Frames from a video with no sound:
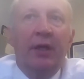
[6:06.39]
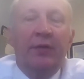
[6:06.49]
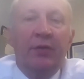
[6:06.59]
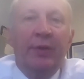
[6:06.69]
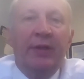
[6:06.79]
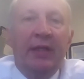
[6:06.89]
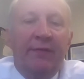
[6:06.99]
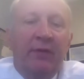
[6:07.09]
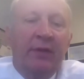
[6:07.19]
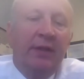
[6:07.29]
So we
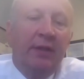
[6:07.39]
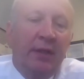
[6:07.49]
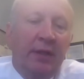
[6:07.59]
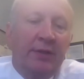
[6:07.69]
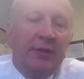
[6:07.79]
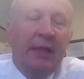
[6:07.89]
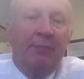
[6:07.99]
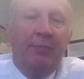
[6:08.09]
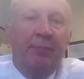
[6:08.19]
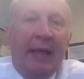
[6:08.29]
definitely
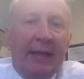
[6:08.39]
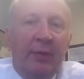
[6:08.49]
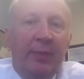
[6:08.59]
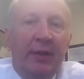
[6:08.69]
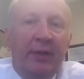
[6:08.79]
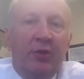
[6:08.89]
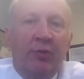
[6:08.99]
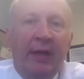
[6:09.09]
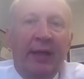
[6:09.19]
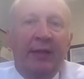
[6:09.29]
step back a bit to
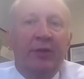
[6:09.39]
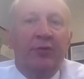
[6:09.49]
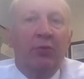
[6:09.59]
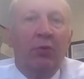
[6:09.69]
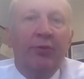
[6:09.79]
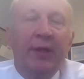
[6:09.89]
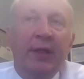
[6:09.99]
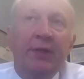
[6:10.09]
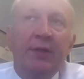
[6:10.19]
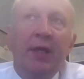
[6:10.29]
try and control
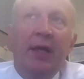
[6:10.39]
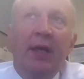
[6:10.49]
things.